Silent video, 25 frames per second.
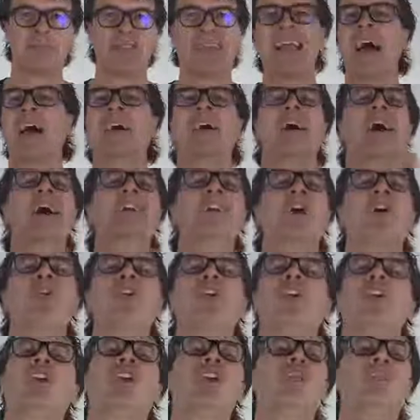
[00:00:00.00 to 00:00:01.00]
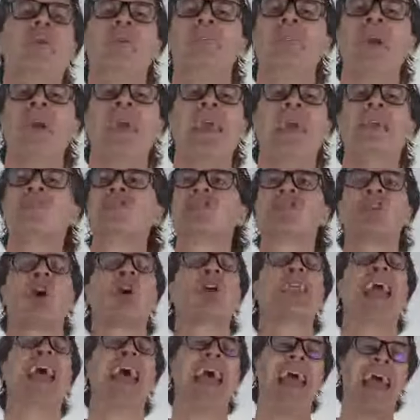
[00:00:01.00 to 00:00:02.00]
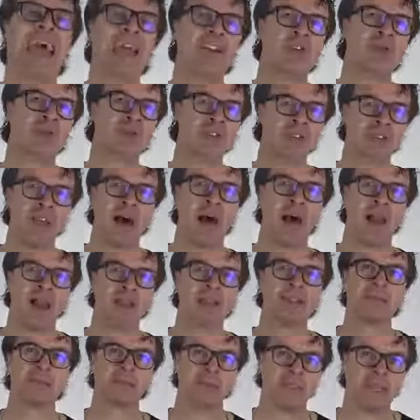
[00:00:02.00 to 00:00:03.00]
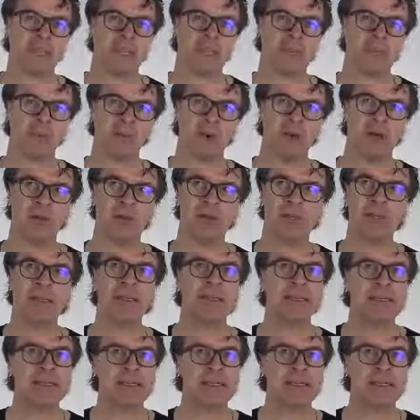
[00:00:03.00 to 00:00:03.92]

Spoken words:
Now, I know that human beings don't handle silence particularly well.